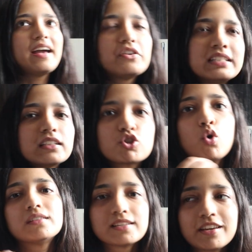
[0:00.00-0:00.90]
And
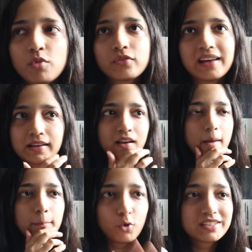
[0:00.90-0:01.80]
that's just me ranting
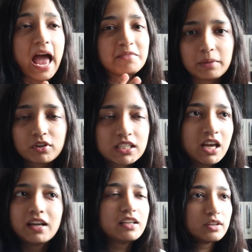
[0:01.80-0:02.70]
about my
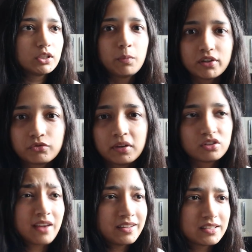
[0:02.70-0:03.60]
intricate highlighting
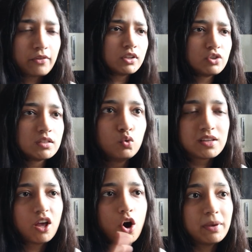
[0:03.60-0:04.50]
system and
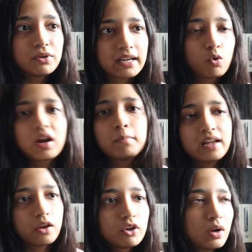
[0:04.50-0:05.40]
how I cannot do
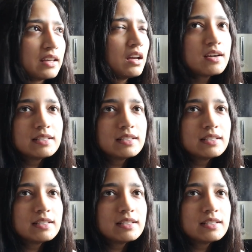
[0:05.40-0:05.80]
that now.